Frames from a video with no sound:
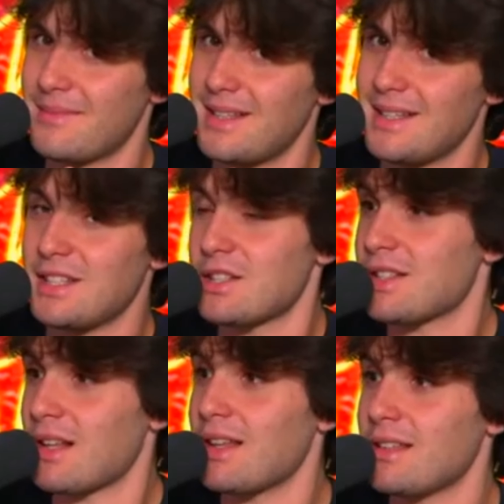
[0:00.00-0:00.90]
It's
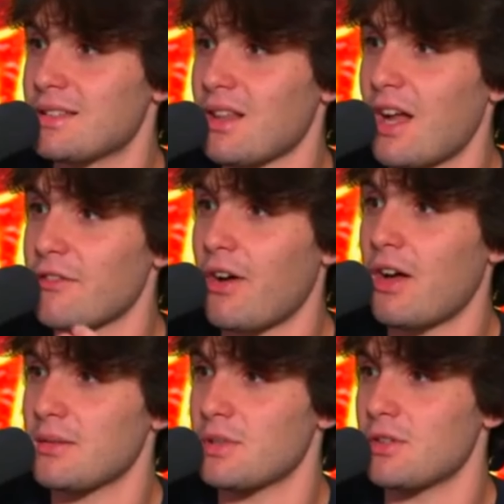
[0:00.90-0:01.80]
a lot of
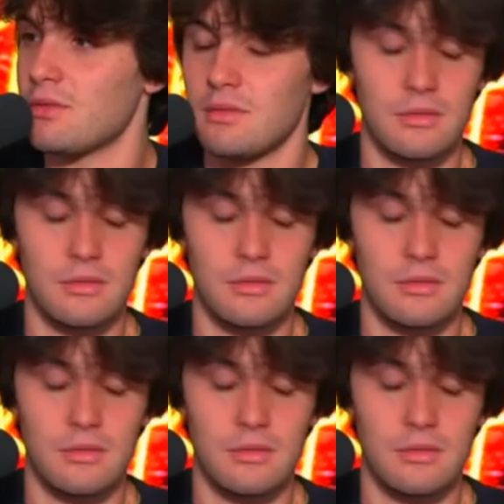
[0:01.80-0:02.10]
volume, dude.